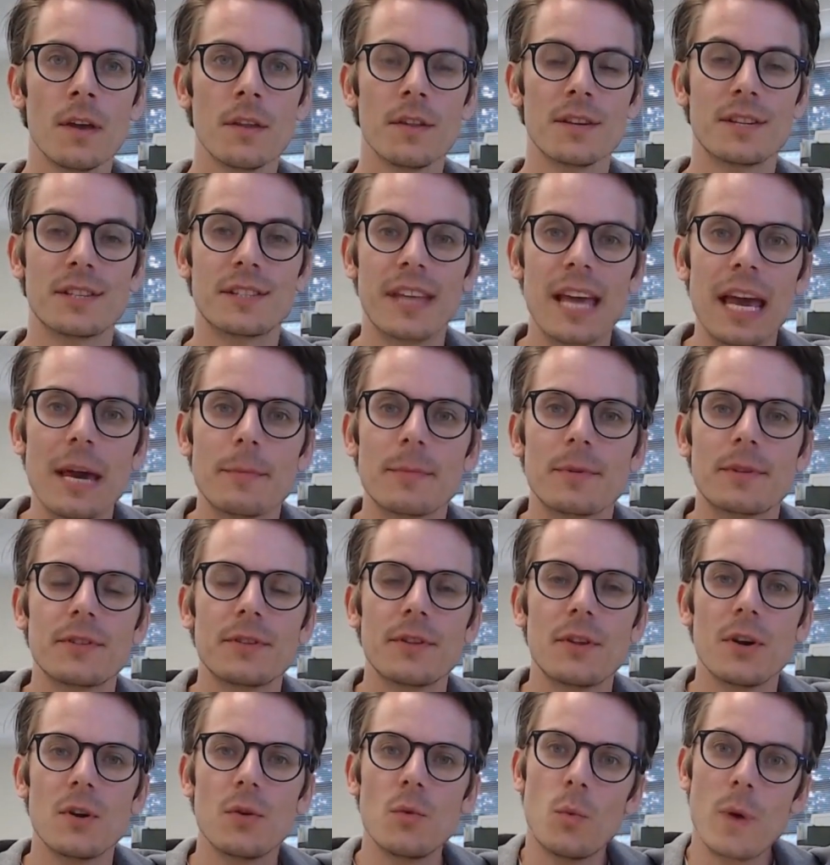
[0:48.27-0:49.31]
the steps
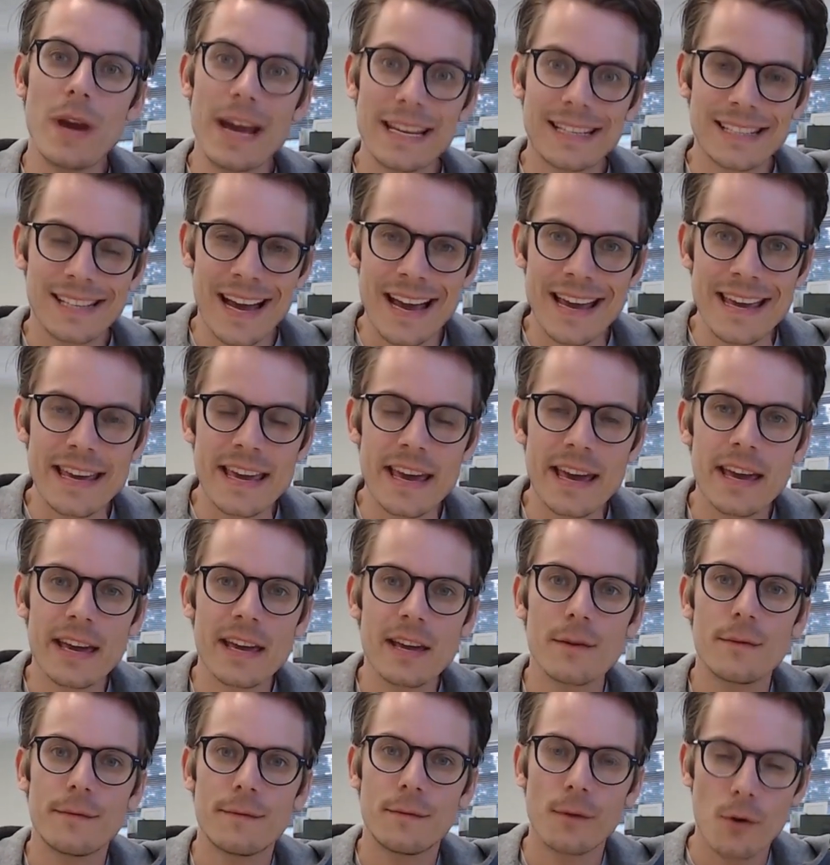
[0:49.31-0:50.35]
that we're
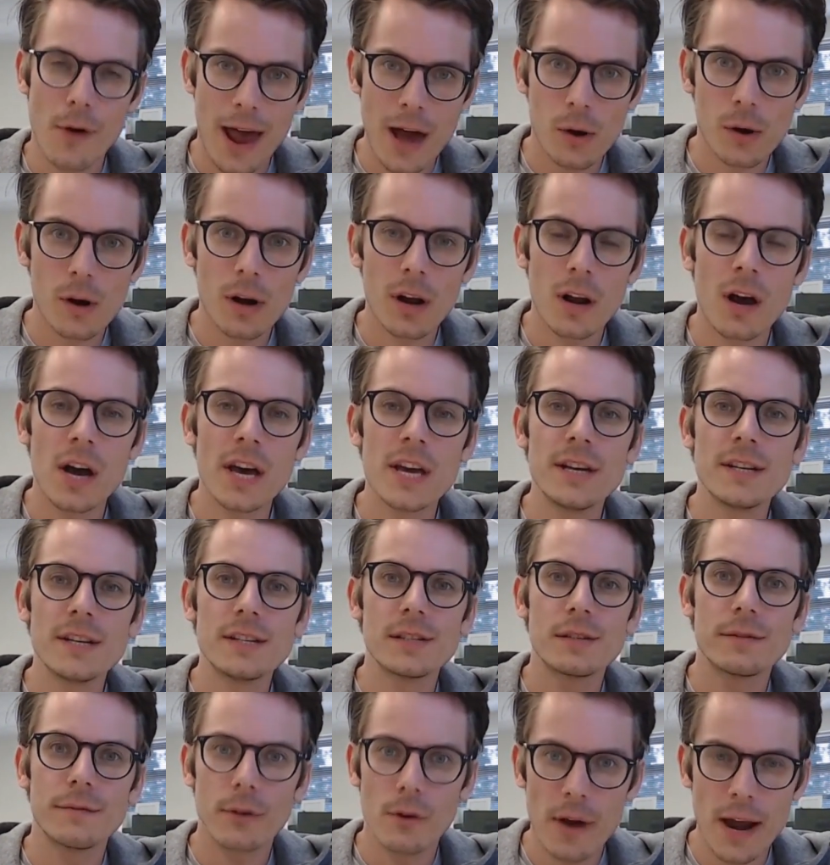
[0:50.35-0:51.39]
taking for our
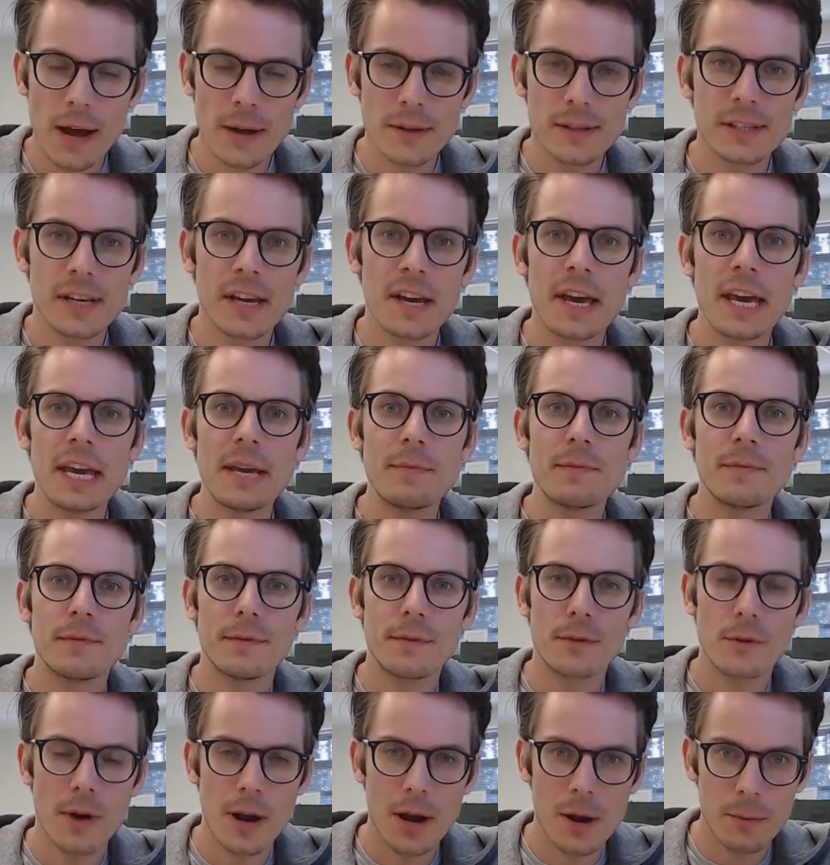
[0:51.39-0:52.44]
clients, for our team,
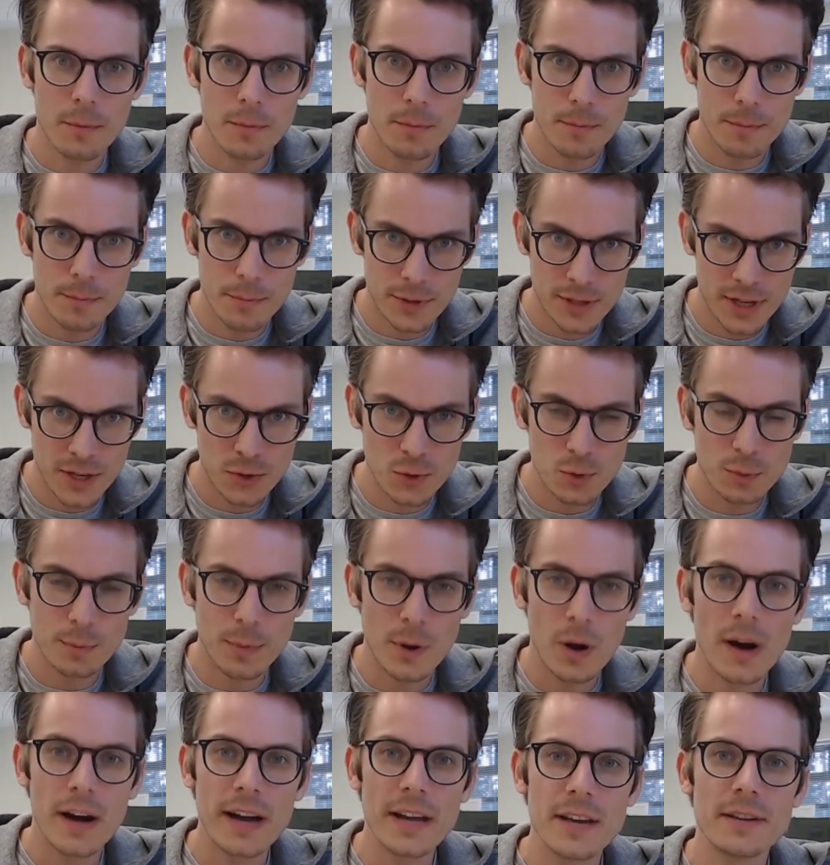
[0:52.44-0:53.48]
for our potential
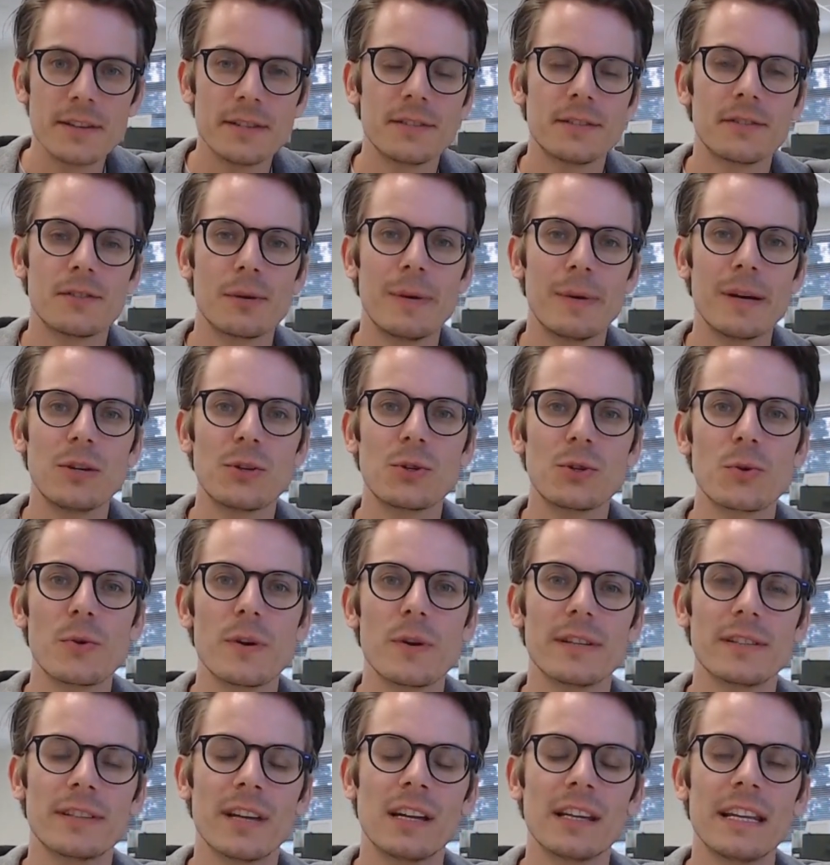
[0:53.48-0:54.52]
buyers to make sure
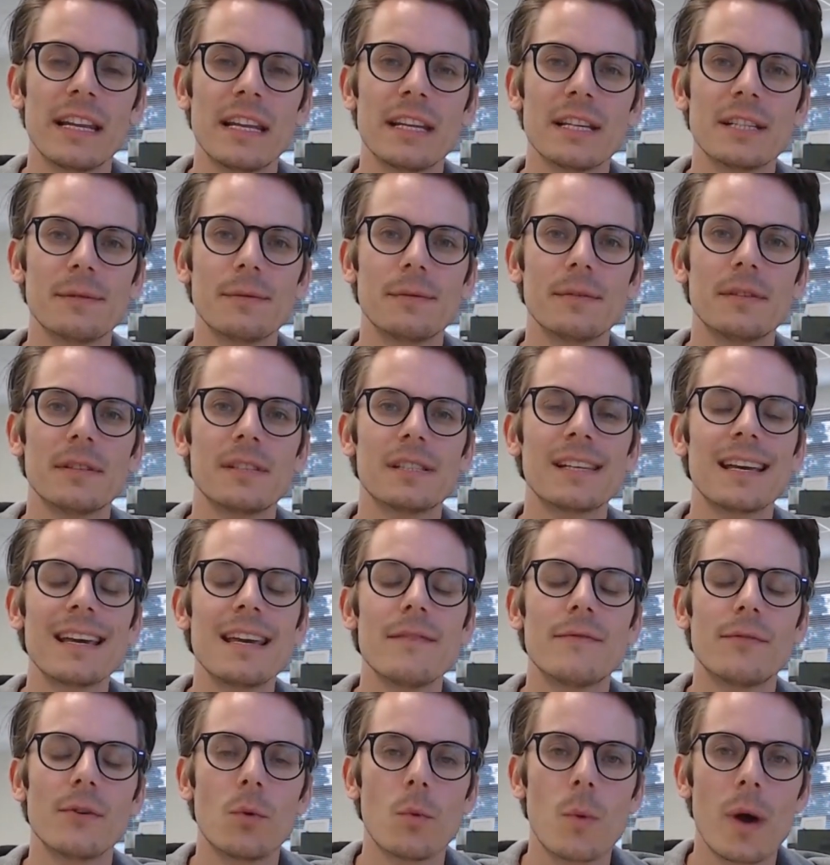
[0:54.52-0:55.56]
it's done in as
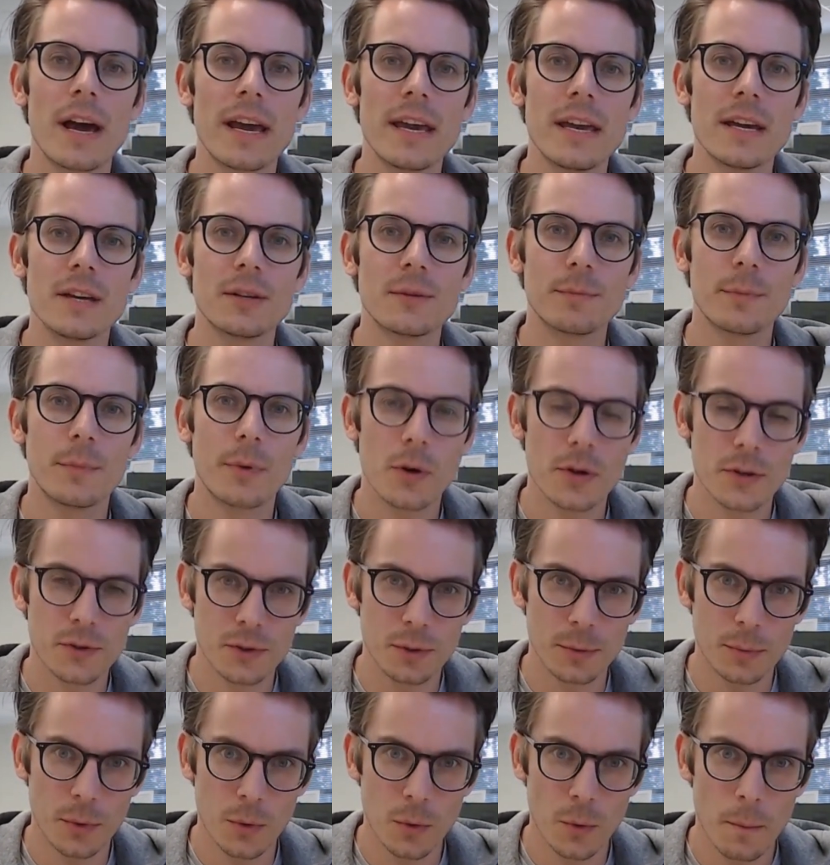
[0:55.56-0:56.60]
safe a way as
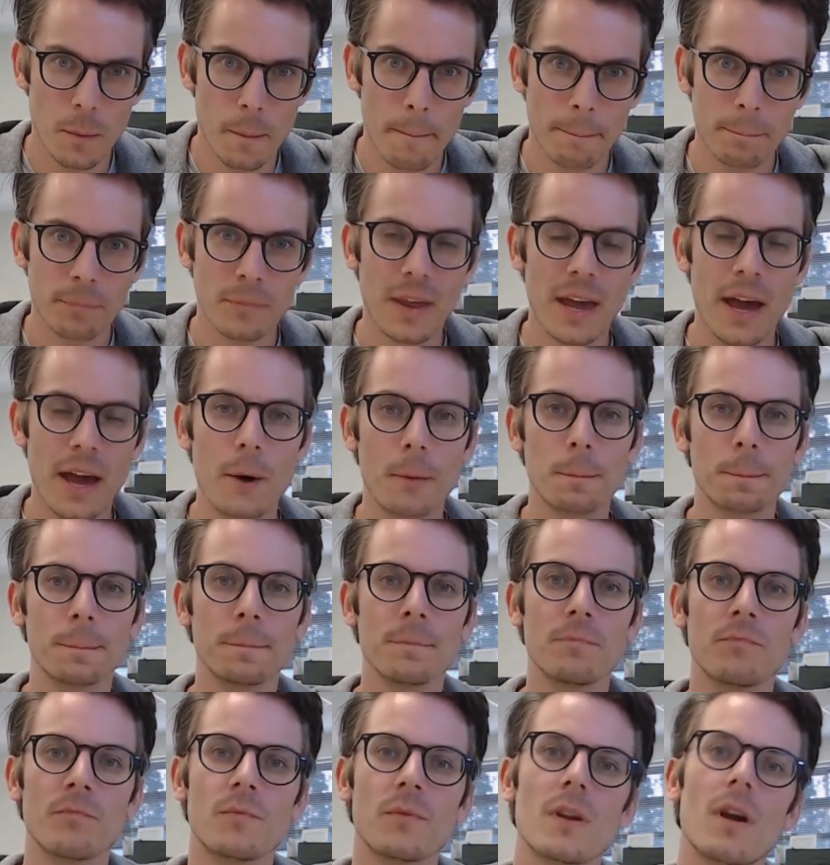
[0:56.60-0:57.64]
possible. Now,
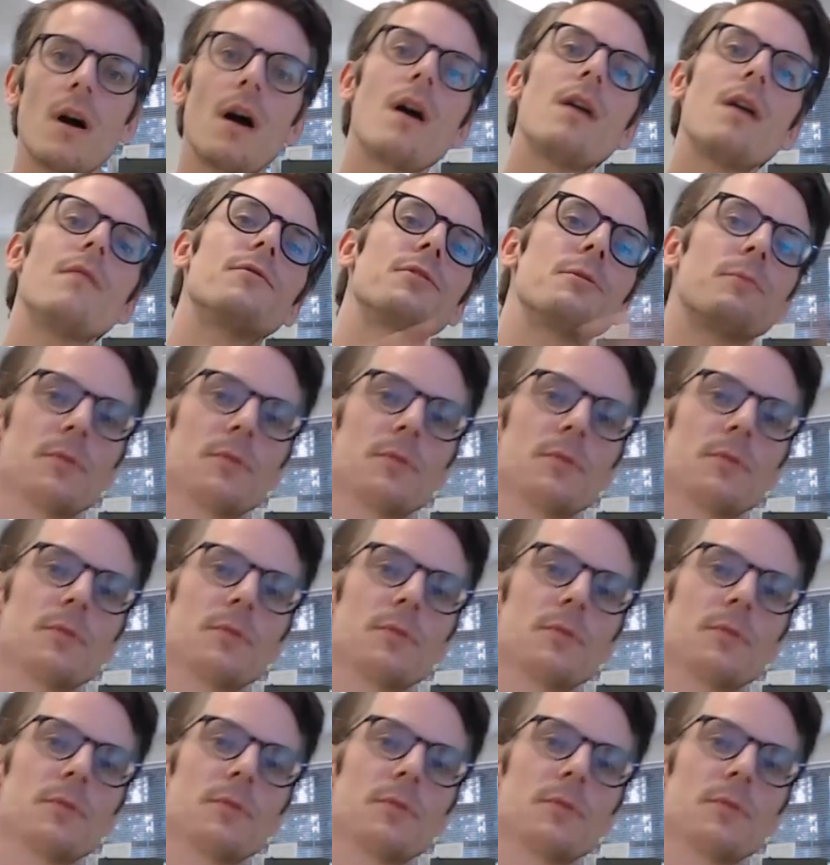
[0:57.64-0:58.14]
over